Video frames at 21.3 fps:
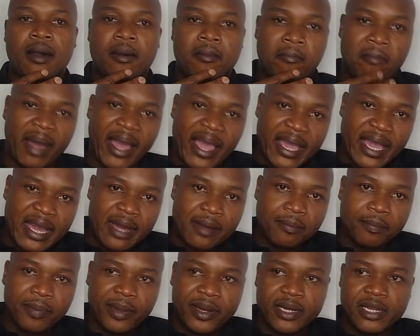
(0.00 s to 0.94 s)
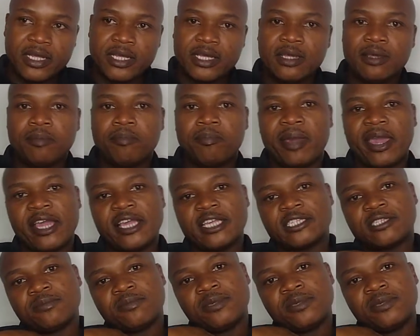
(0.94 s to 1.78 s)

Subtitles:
my company pays